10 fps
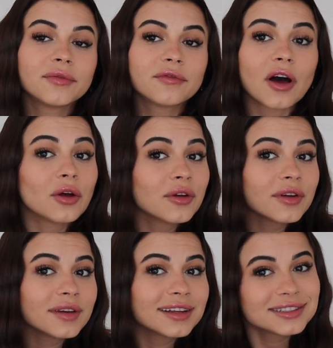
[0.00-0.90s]

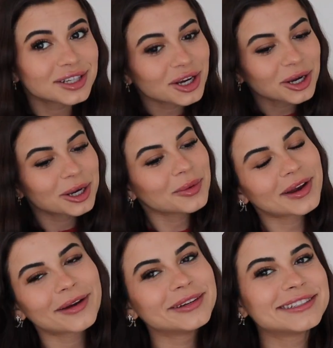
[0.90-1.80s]
felt insecure
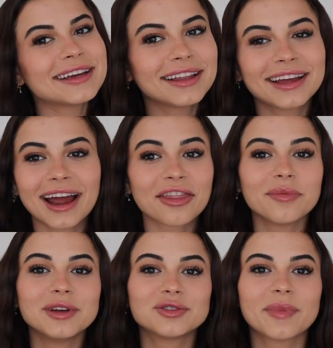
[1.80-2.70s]
when I was like at the
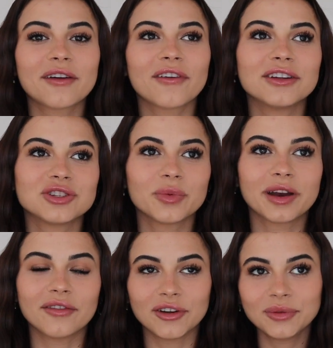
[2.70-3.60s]
beach with my friends or
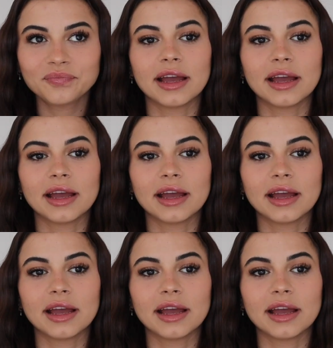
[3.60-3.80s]
whatever.